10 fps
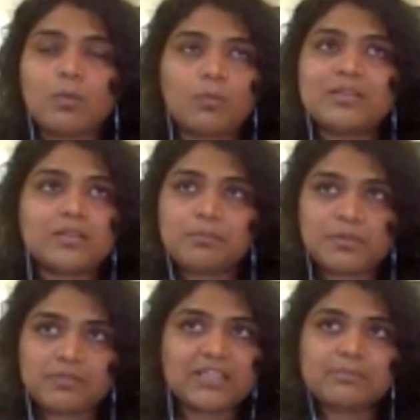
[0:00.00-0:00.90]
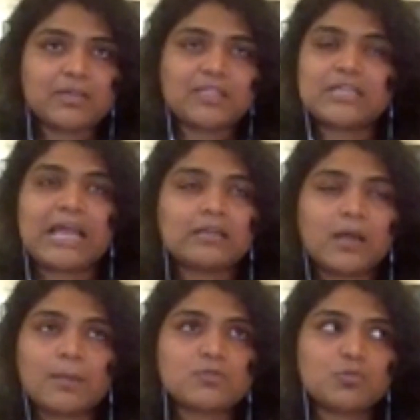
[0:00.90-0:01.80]
when the client
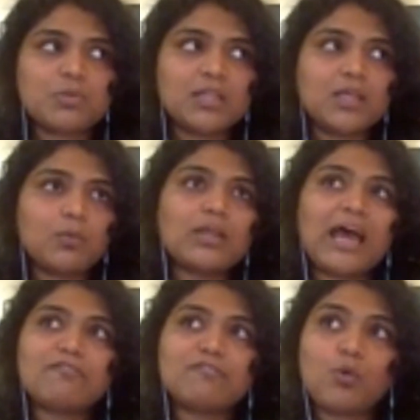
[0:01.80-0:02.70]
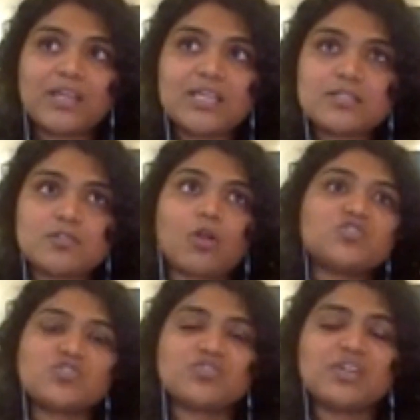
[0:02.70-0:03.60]
comes to me, they would have queries not
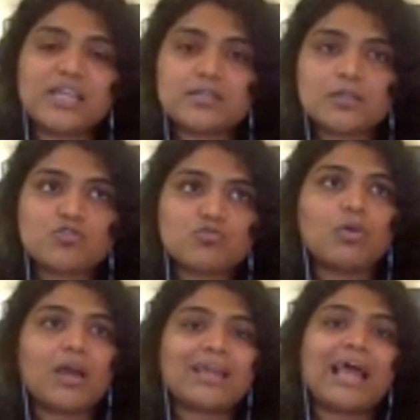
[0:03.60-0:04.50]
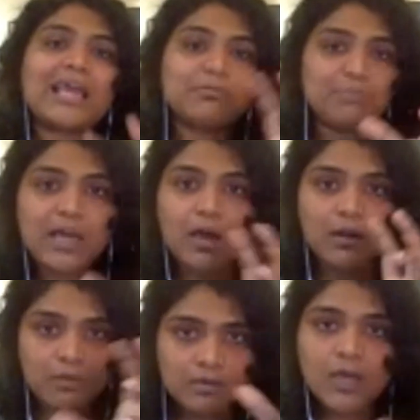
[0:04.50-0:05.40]
just relating to an
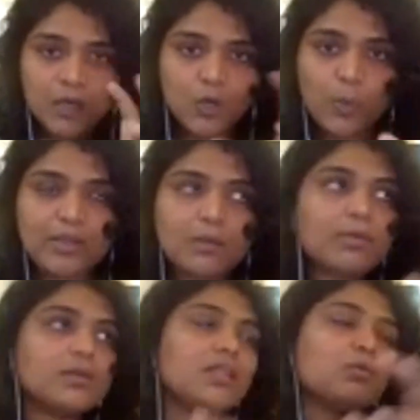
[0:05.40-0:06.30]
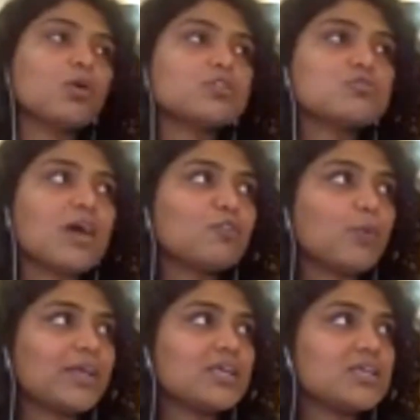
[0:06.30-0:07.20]
IPR query, but they would also have
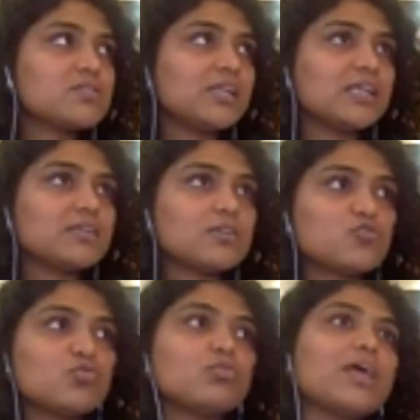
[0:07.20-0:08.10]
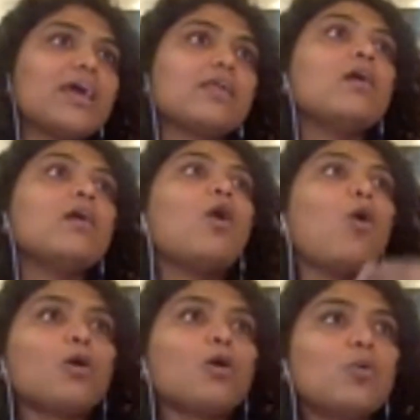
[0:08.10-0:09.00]
queries relating to their
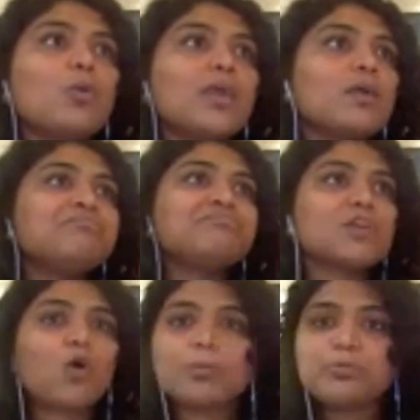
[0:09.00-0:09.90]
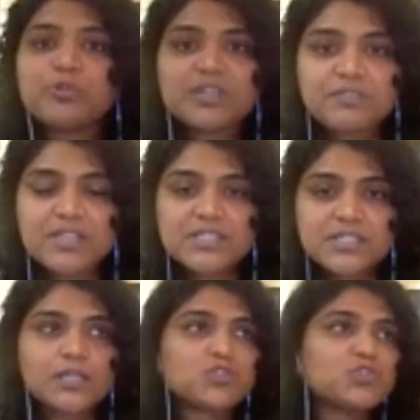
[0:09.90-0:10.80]
ongoing corporate
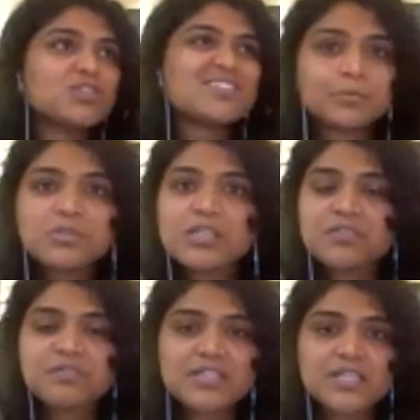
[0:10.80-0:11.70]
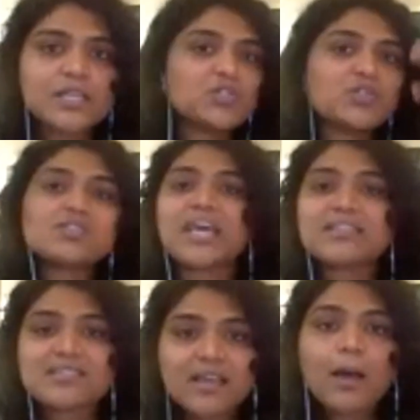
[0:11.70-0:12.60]
investigations, criminal investigations
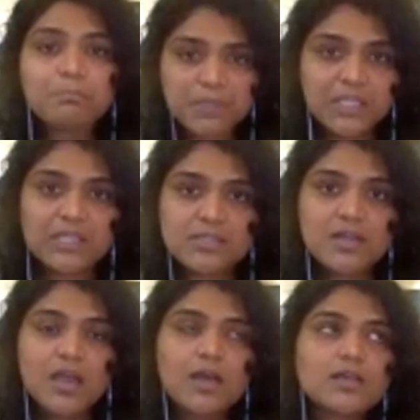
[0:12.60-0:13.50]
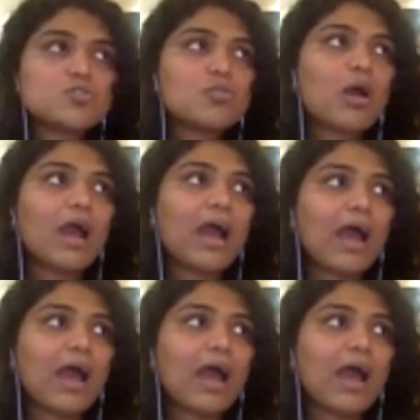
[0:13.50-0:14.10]
against their companies. So